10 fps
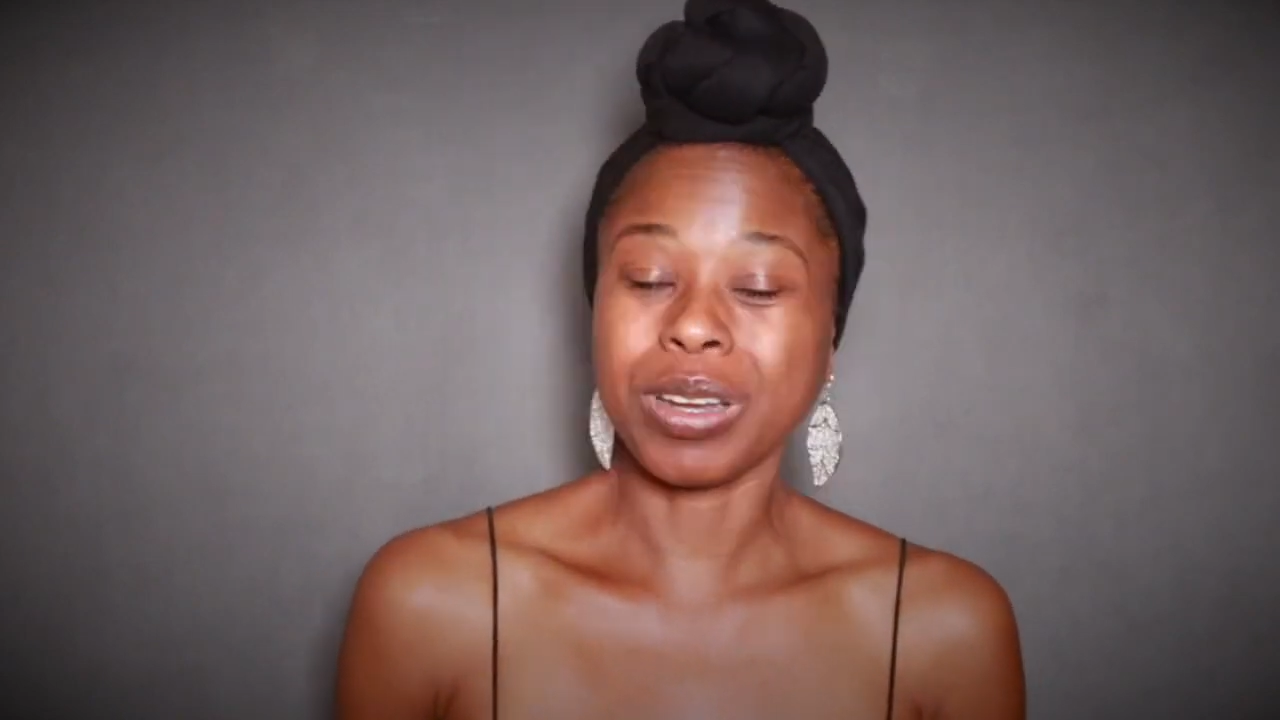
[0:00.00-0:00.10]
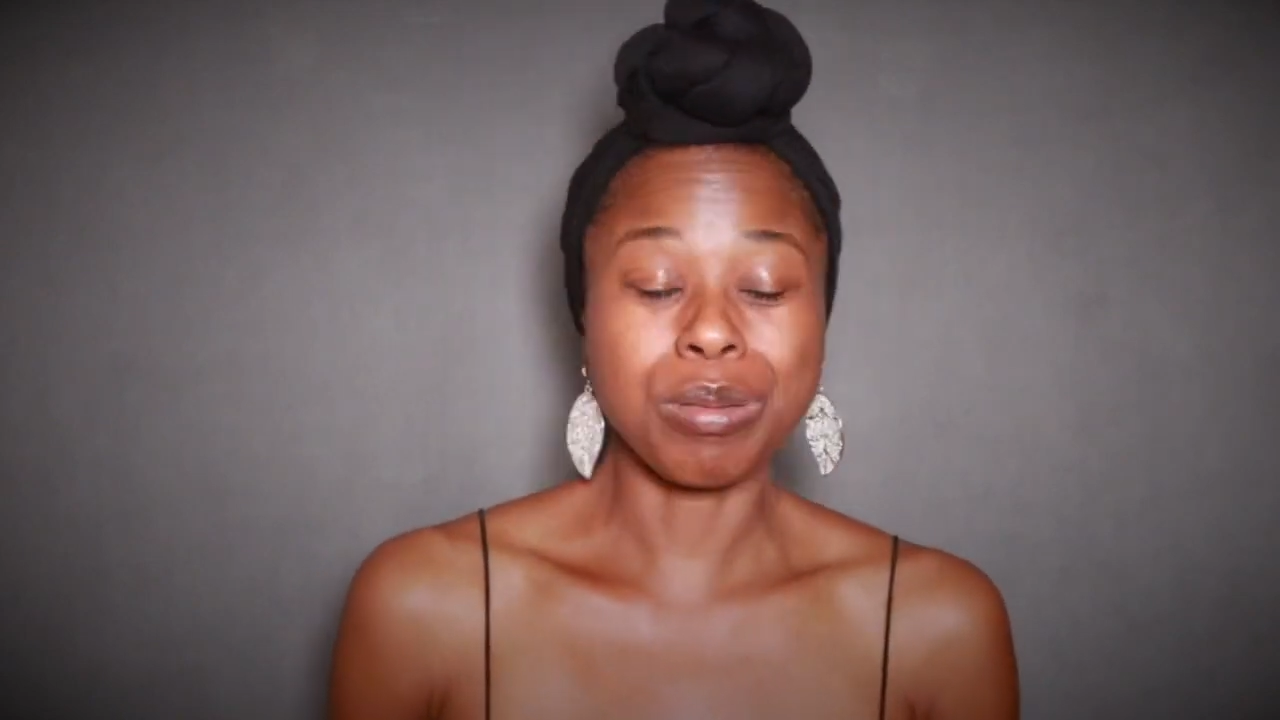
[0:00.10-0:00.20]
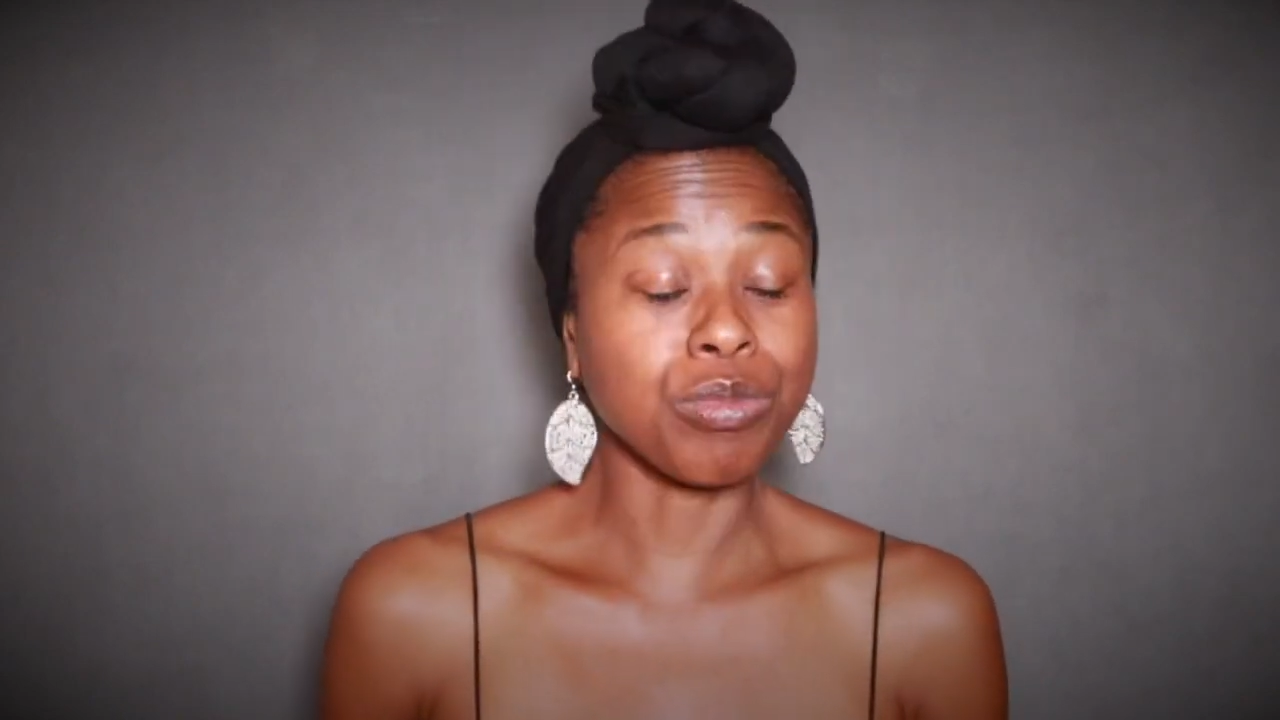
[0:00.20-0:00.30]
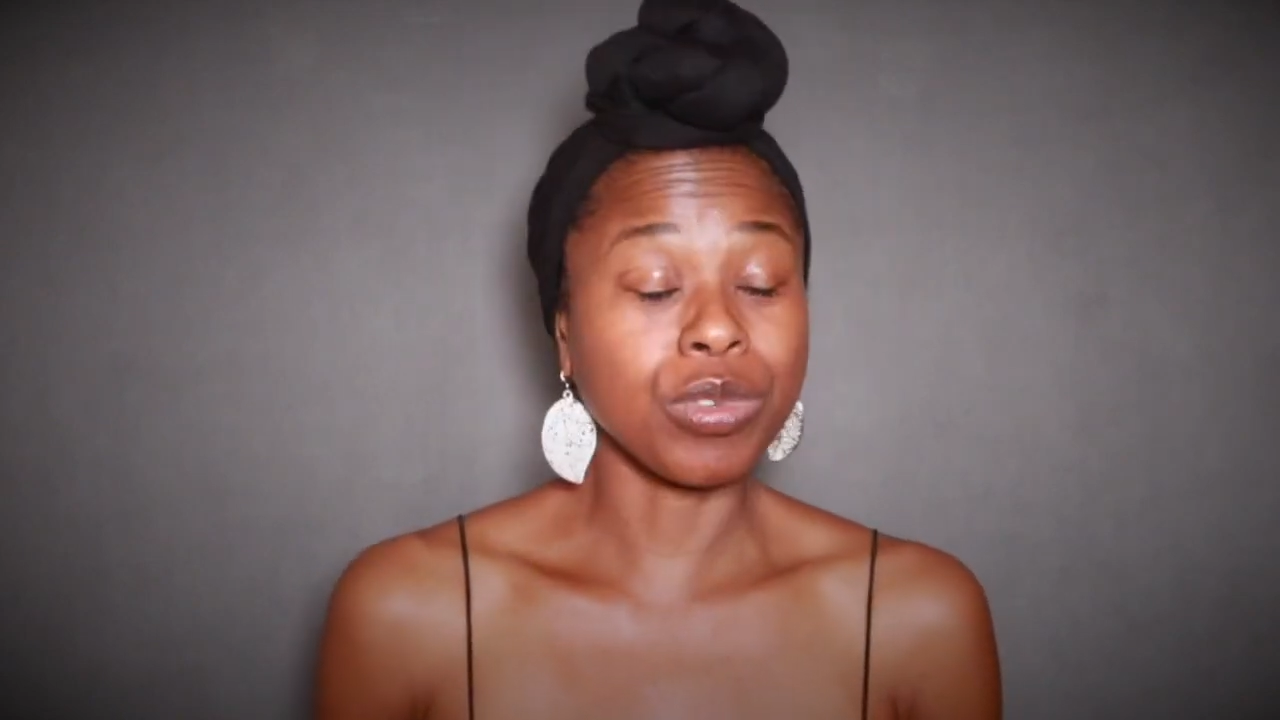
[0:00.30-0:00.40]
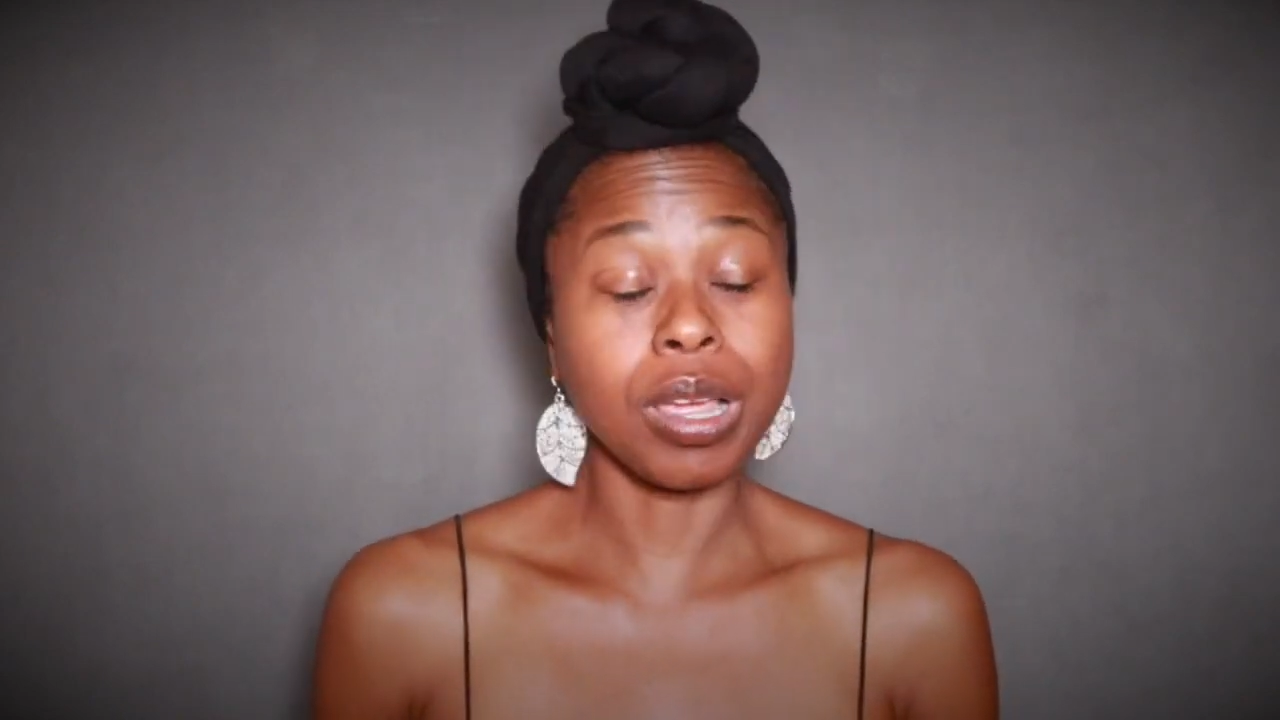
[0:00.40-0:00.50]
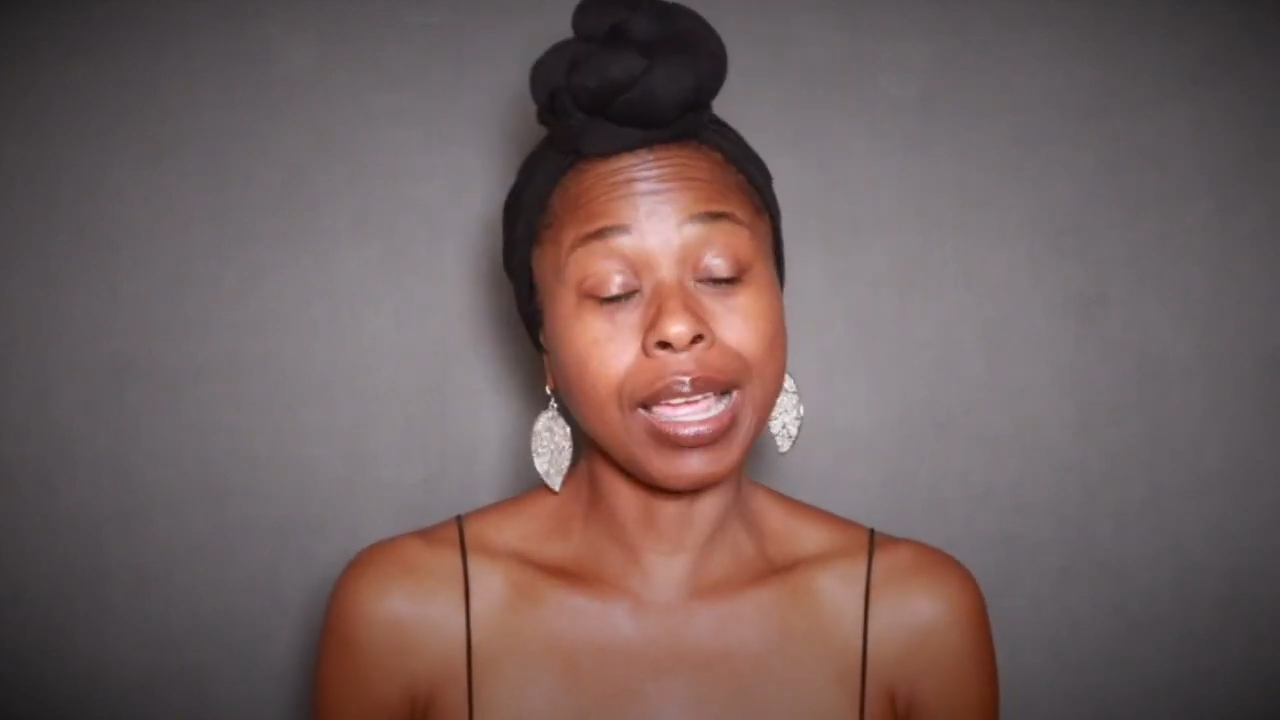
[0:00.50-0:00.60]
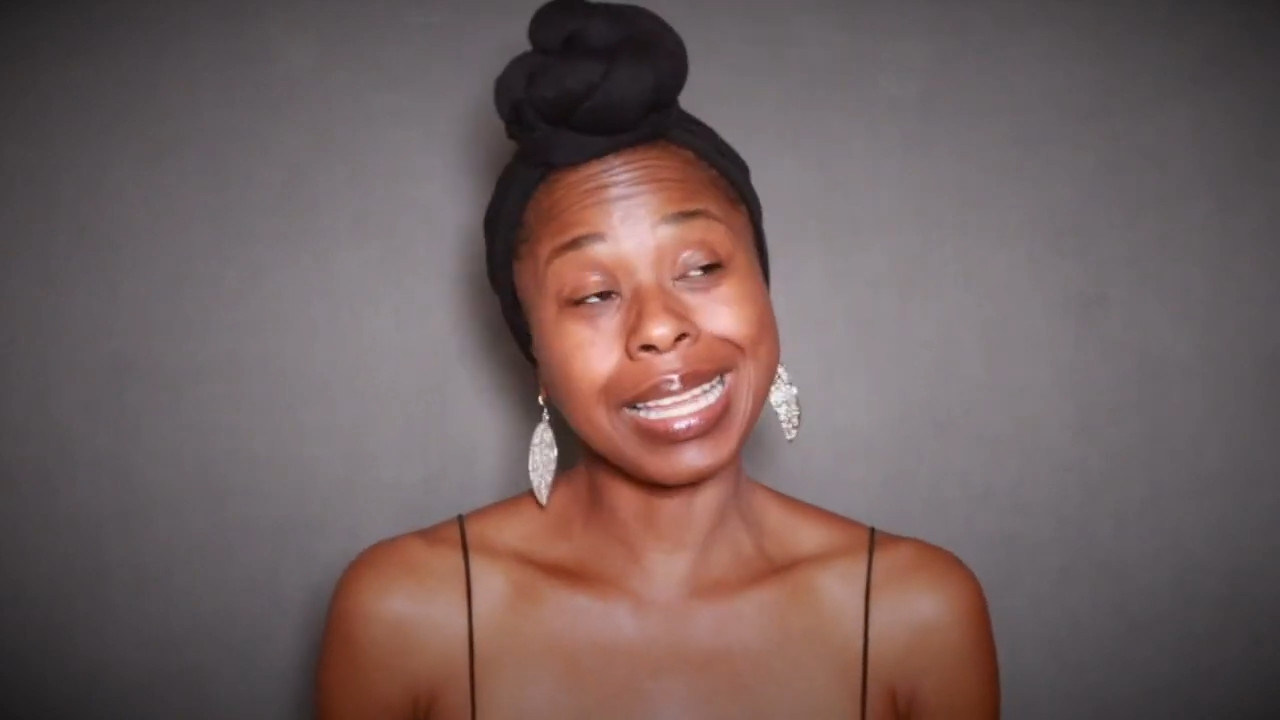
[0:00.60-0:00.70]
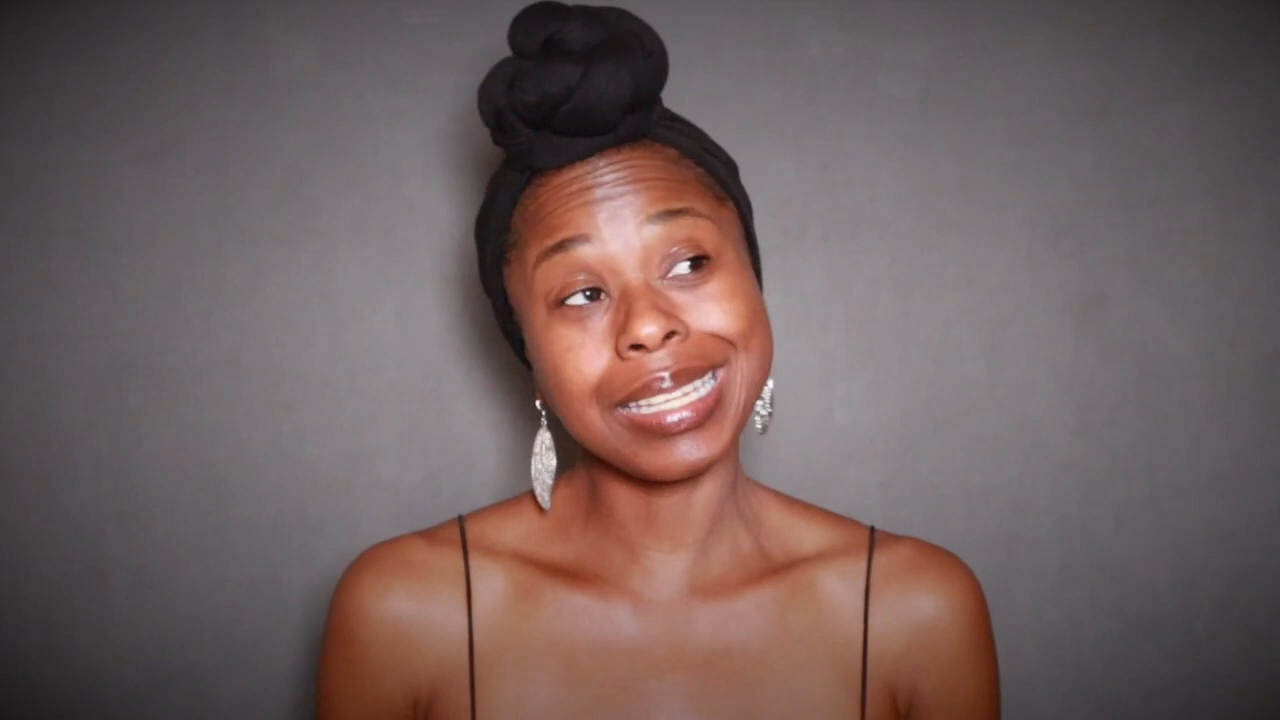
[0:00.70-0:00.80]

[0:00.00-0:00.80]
and I'm uh,